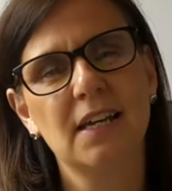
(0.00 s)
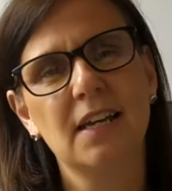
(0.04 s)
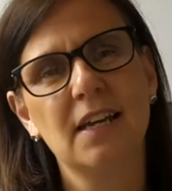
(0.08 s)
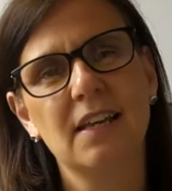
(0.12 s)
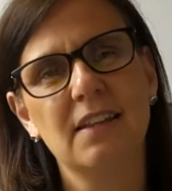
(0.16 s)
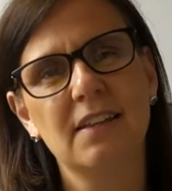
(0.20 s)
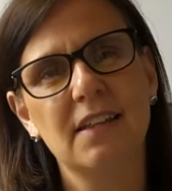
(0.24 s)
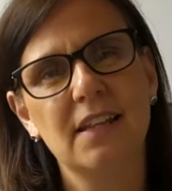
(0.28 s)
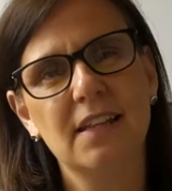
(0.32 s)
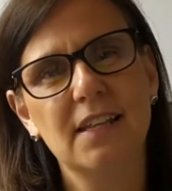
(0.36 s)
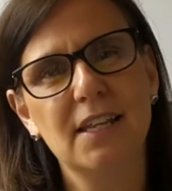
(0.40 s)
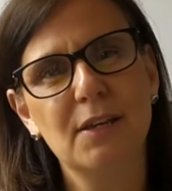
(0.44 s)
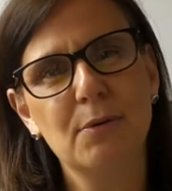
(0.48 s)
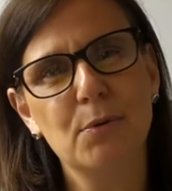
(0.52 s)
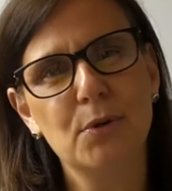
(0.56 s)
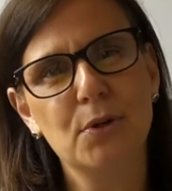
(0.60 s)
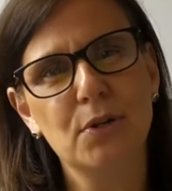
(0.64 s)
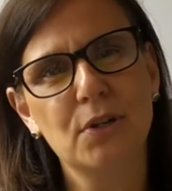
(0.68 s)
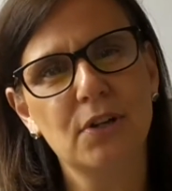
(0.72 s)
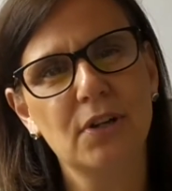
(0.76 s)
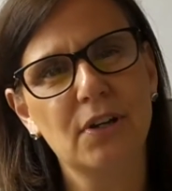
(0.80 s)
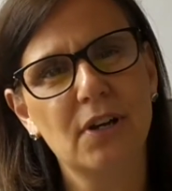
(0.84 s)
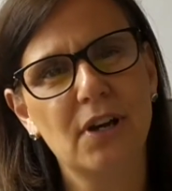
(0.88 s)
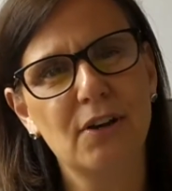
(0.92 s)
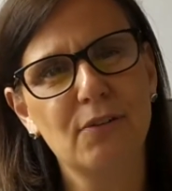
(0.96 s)
then they would
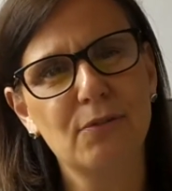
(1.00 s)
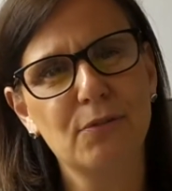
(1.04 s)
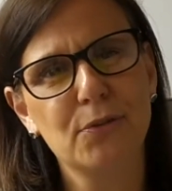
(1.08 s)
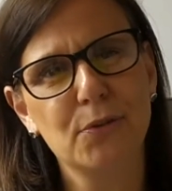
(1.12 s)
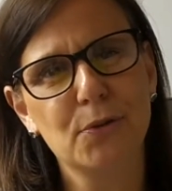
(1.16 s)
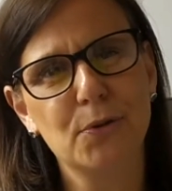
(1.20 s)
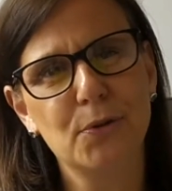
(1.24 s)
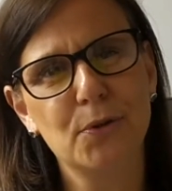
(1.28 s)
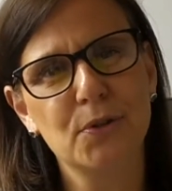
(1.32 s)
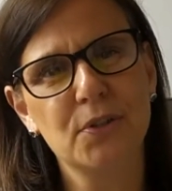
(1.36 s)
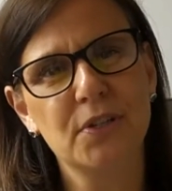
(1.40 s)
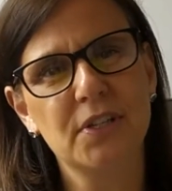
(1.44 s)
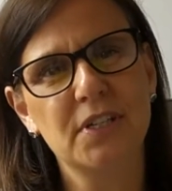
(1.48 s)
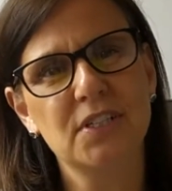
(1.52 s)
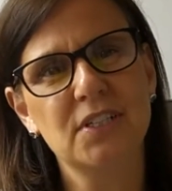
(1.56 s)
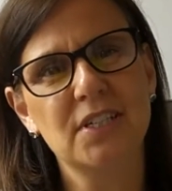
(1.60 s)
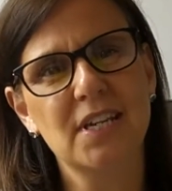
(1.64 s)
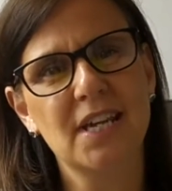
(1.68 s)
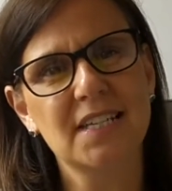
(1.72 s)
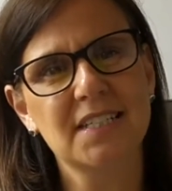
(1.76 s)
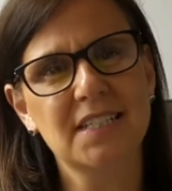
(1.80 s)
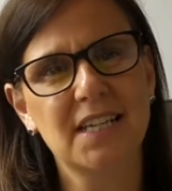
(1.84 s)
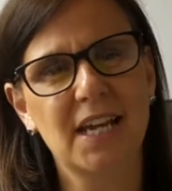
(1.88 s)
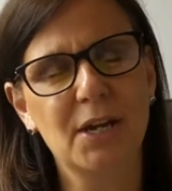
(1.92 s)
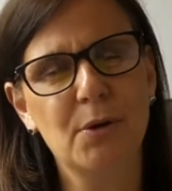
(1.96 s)
have thought that
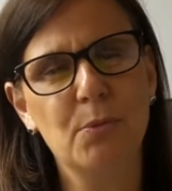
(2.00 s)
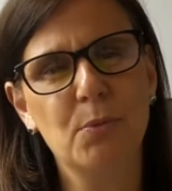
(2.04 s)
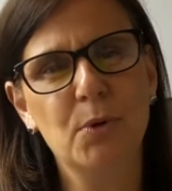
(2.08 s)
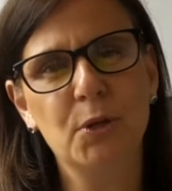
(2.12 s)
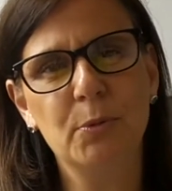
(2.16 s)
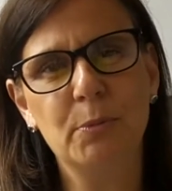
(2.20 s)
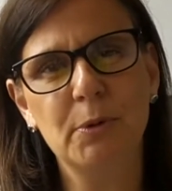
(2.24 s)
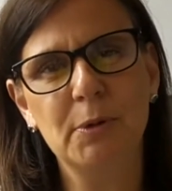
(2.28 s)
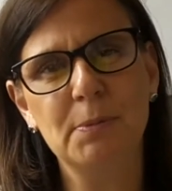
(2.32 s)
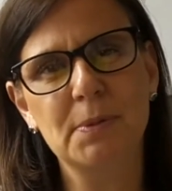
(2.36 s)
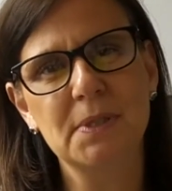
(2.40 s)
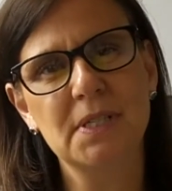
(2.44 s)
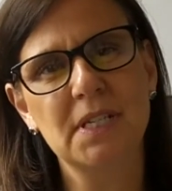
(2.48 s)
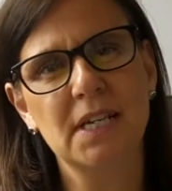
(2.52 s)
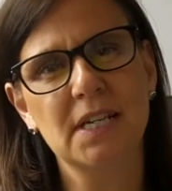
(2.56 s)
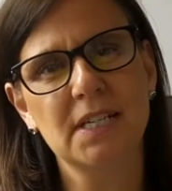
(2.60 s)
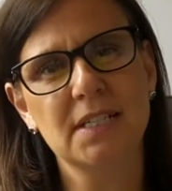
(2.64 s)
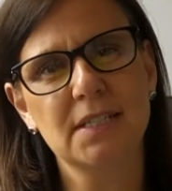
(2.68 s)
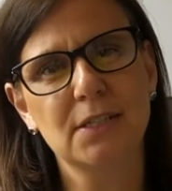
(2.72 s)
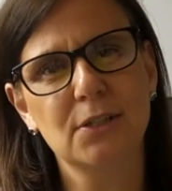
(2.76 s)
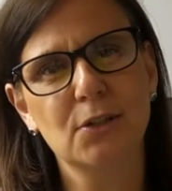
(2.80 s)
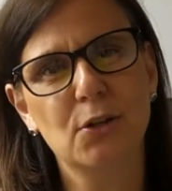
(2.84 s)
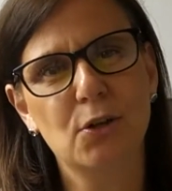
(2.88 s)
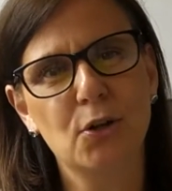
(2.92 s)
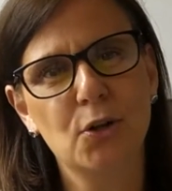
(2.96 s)
yes, I will be
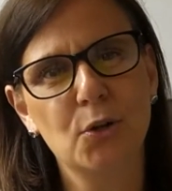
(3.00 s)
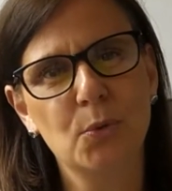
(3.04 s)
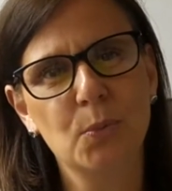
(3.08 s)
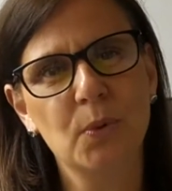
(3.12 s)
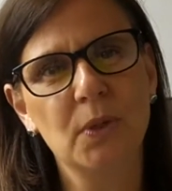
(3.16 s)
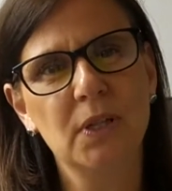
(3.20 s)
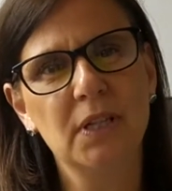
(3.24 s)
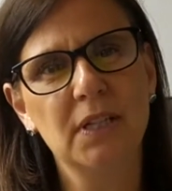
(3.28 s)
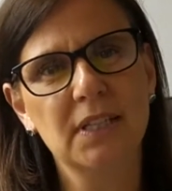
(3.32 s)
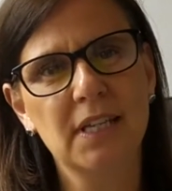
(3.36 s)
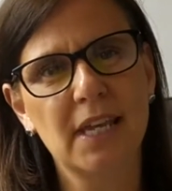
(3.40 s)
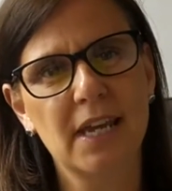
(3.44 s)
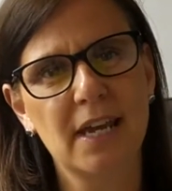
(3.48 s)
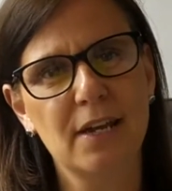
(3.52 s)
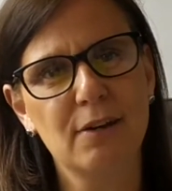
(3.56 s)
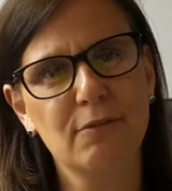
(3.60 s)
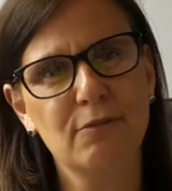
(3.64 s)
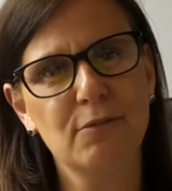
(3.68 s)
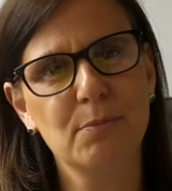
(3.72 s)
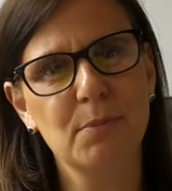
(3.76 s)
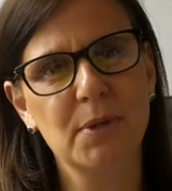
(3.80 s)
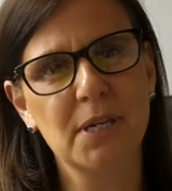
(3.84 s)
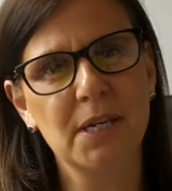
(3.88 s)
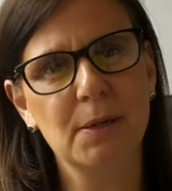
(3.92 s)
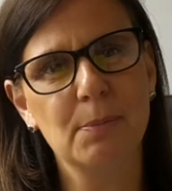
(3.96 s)
protected, God will care for
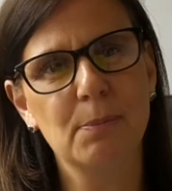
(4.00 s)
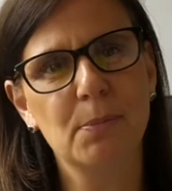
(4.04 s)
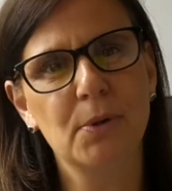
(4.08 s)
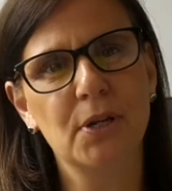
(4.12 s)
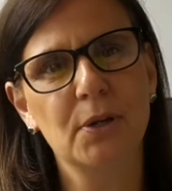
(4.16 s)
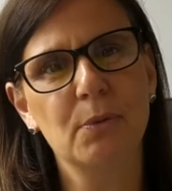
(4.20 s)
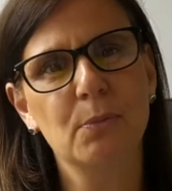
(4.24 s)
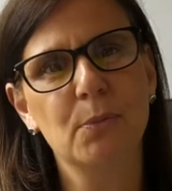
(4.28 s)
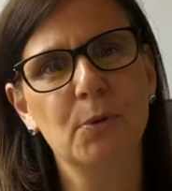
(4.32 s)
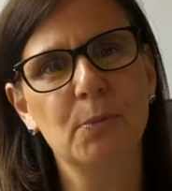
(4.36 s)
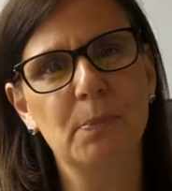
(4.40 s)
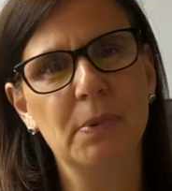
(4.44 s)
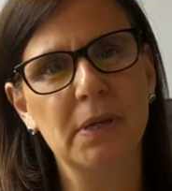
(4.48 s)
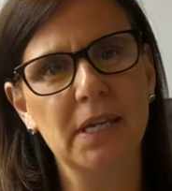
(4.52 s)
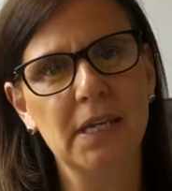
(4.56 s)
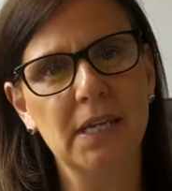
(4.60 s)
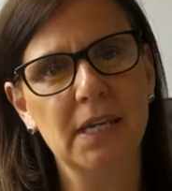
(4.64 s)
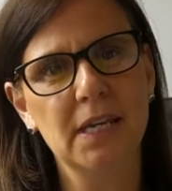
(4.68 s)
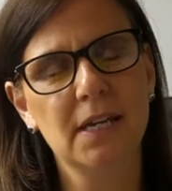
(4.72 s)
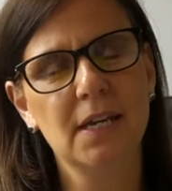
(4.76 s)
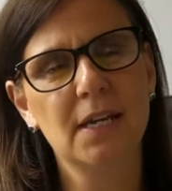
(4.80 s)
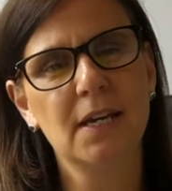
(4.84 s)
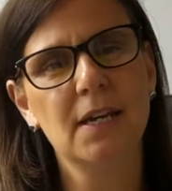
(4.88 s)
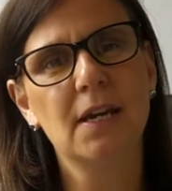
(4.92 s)
me, but it will be